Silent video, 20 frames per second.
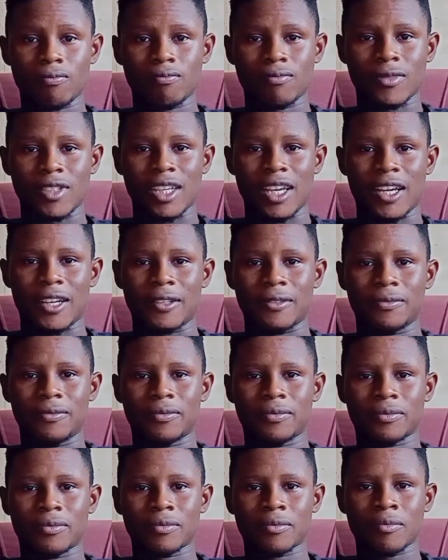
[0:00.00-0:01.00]
Yeah,
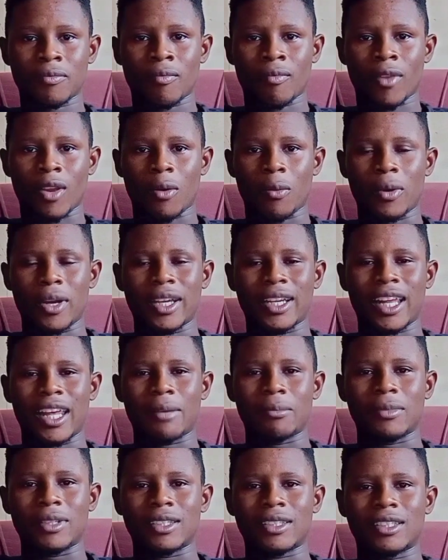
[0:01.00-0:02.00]
when
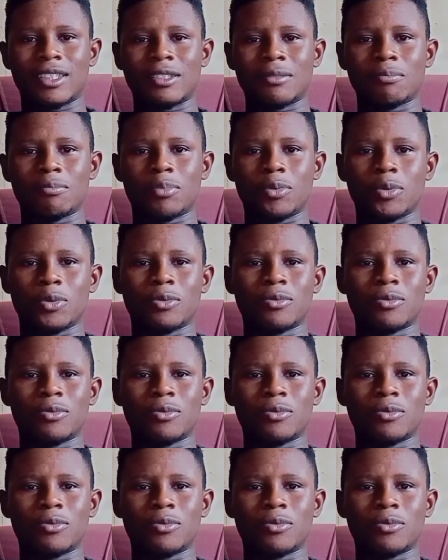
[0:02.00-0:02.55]
I mean simple,